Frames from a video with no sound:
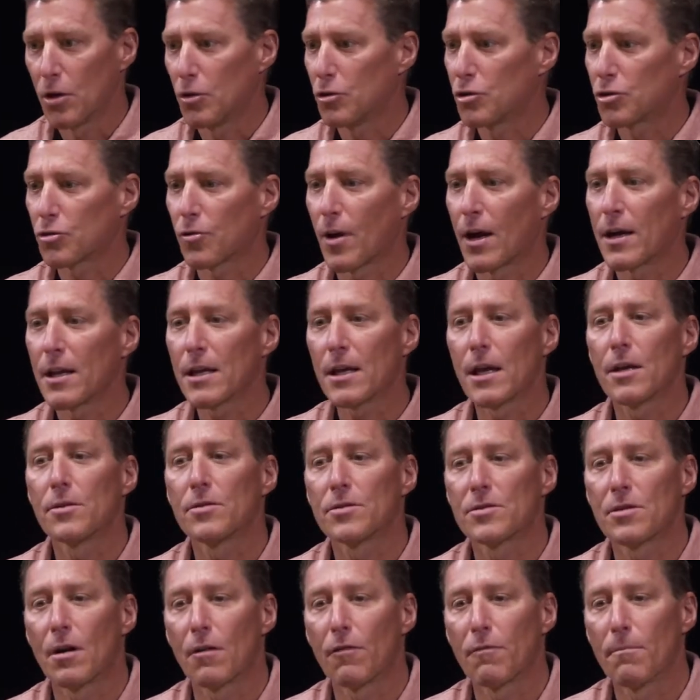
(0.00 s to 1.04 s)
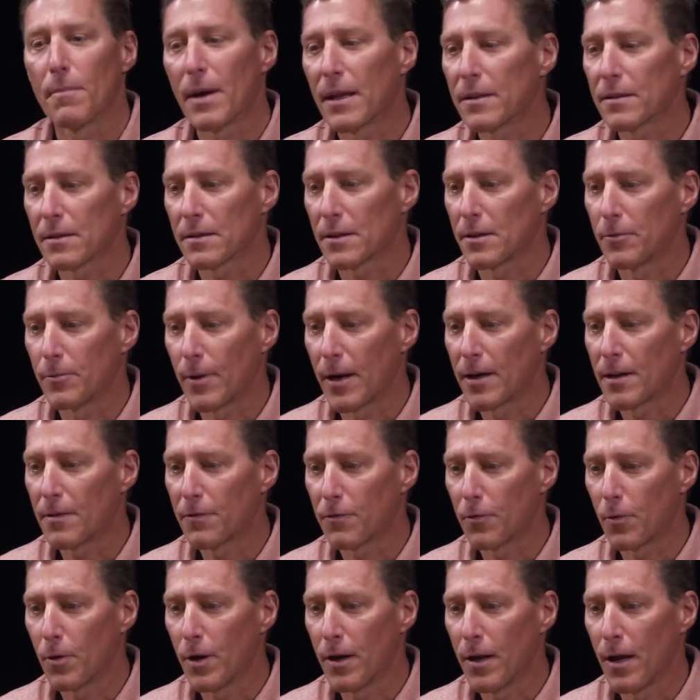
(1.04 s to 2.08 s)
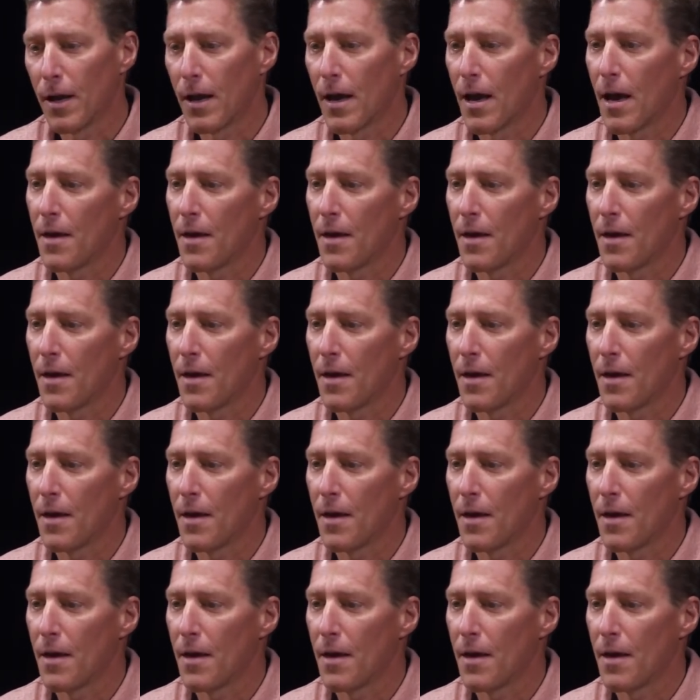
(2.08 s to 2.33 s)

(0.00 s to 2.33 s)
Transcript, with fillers: you try to get yourself mentally ready for it,